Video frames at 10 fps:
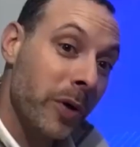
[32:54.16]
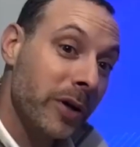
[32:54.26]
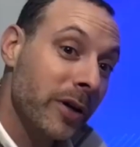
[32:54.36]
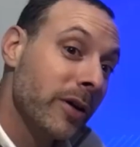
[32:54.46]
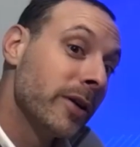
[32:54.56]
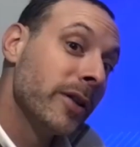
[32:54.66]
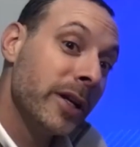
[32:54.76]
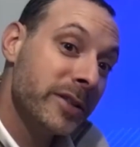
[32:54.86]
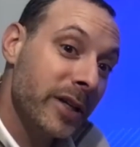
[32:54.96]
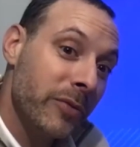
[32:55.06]
working on,
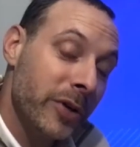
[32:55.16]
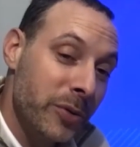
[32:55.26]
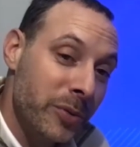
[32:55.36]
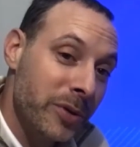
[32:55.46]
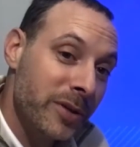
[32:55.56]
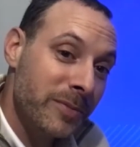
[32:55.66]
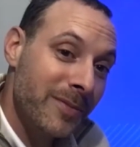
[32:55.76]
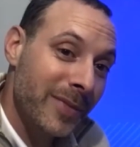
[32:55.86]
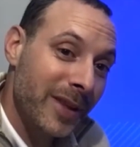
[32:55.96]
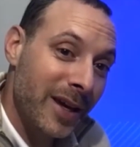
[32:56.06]
let's say, reunion.
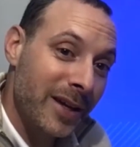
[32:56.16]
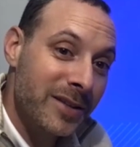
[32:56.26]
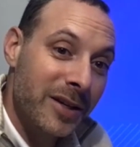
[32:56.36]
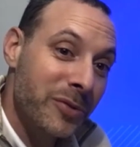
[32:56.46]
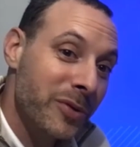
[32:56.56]
Can't touch